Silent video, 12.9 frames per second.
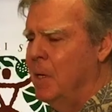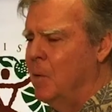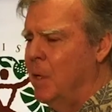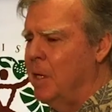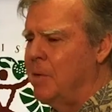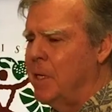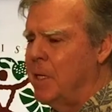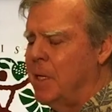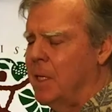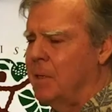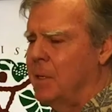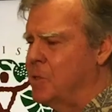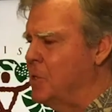One of
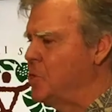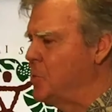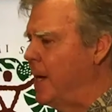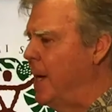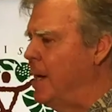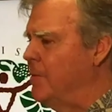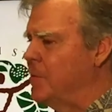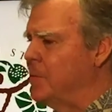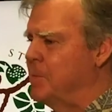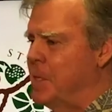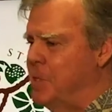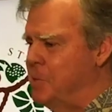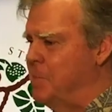the concerns we have
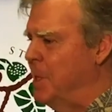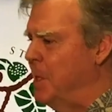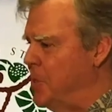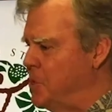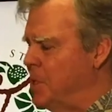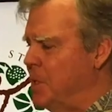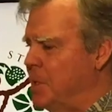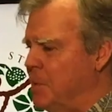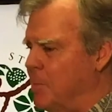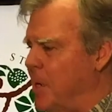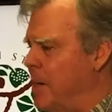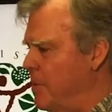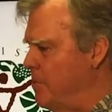is making sure that the
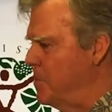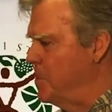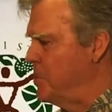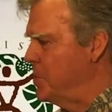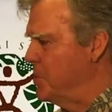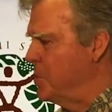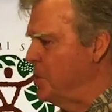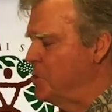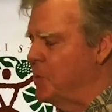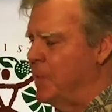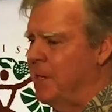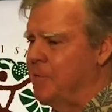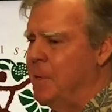private physicians
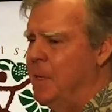also have